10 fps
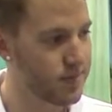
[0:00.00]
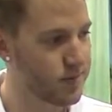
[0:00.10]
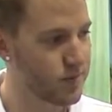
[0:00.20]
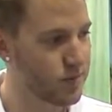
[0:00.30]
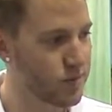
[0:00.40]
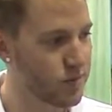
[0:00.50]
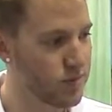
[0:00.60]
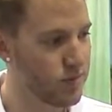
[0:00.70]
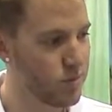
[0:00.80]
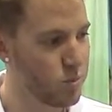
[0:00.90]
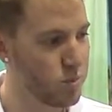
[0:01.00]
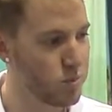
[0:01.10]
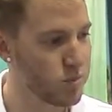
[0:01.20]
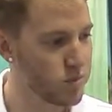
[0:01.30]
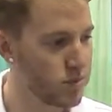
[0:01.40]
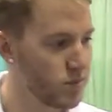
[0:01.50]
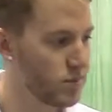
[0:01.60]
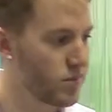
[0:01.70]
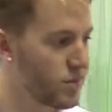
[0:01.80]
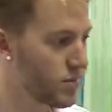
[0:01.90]

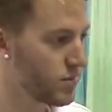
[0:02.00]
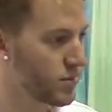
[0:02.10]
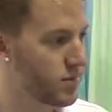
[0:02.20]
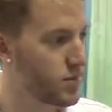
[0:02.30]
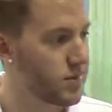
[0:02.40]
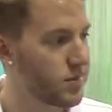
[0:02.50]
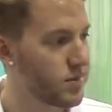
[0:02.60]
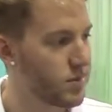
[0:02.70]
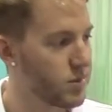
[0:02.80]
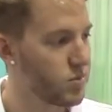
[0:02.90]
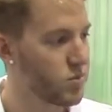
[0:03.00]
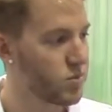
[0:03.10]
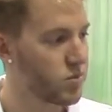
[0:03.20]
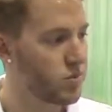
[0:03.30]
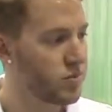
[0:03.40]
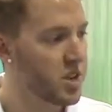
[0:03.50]
No words are spoken by the person on screen.